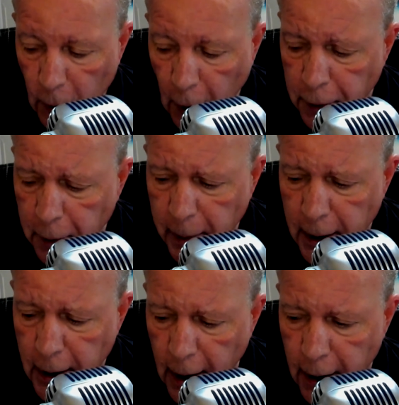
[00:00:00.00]
I'm going to
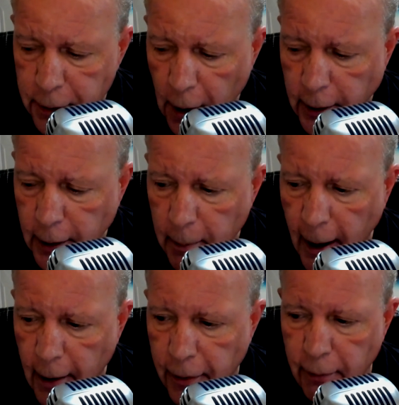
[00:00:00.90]
be talking
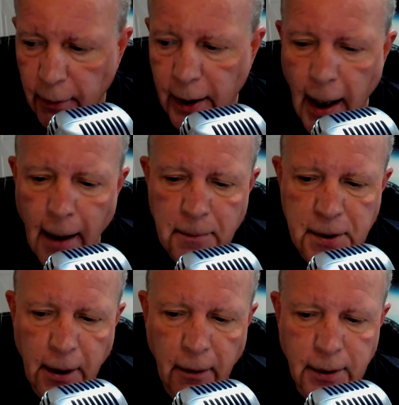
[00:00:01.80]
about three
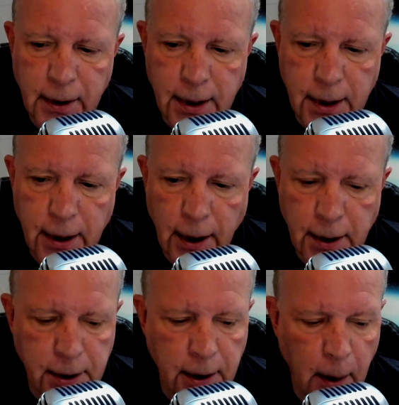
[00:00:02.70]
albums that aren't
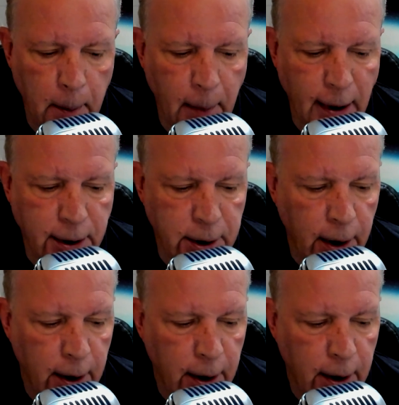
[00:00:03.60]
discussed much.